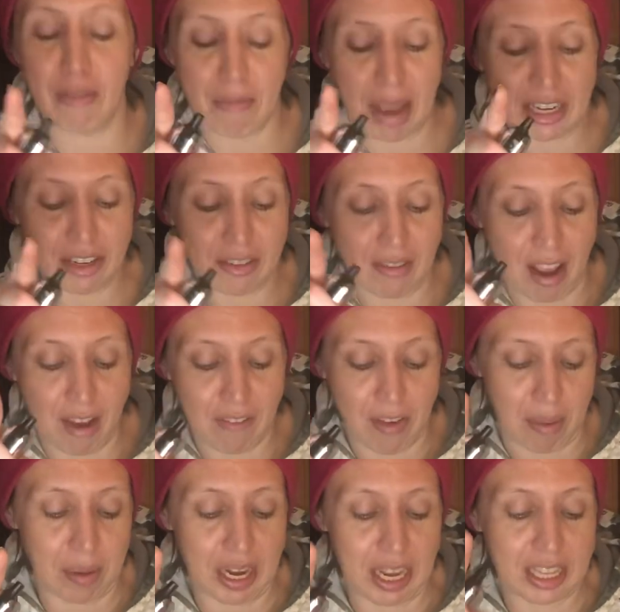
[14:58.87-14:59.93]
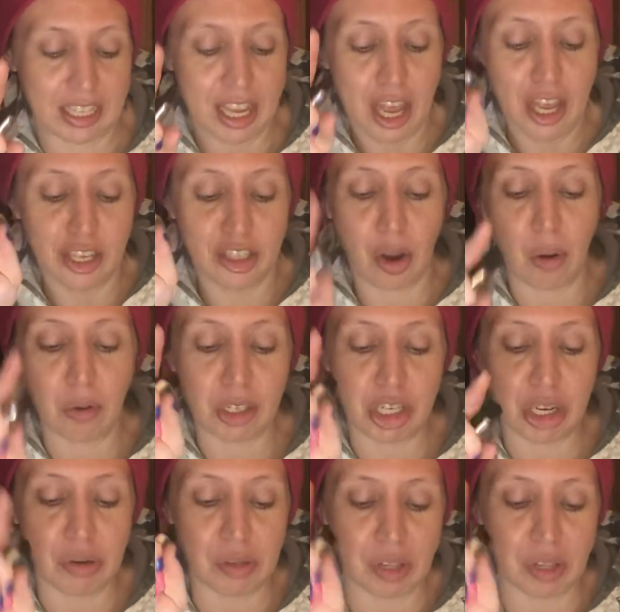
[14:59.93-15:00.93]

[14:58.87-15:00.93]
my divine feminines, don't you